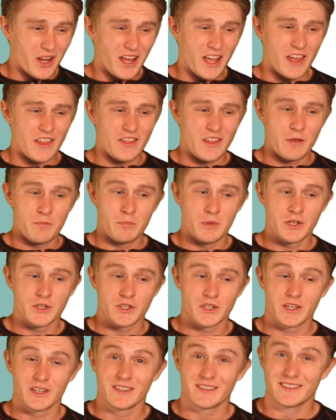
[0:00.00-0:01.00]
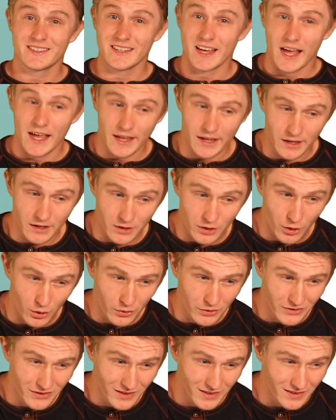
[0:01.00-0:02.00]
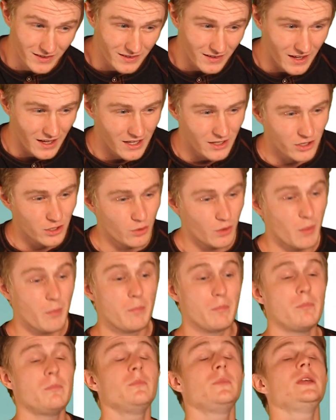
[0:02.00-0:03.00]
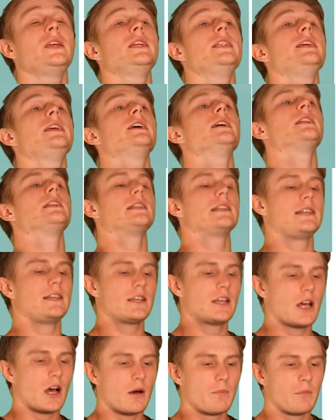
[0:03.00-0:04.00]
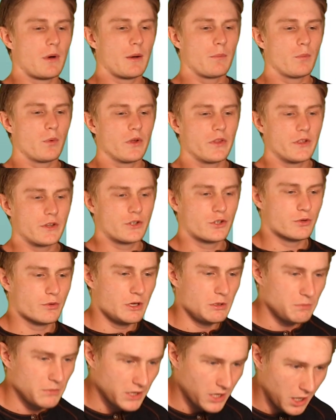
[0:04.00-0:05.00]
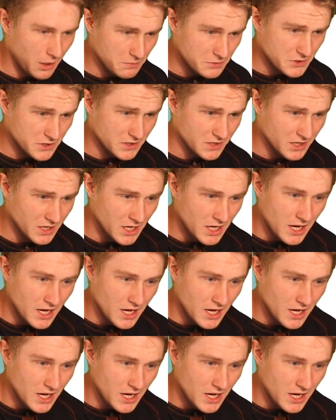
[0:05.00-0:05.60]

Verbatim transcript: and they mention a diagnosis and you immediately come up with a treatment option